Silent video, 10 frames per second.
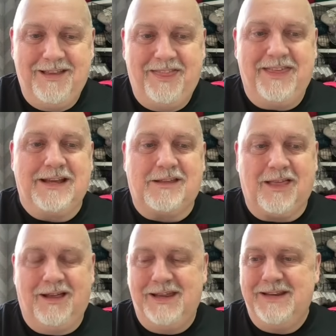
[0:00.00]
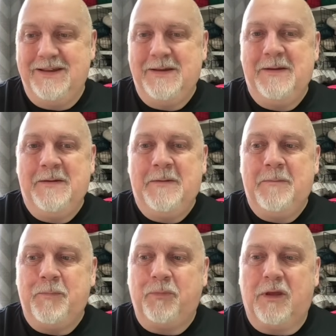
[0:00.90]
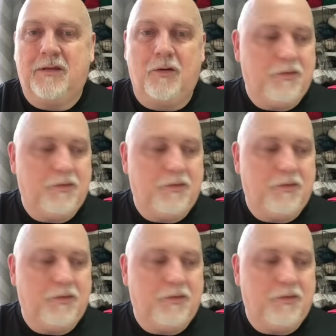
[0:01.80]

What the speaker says: thinks I. So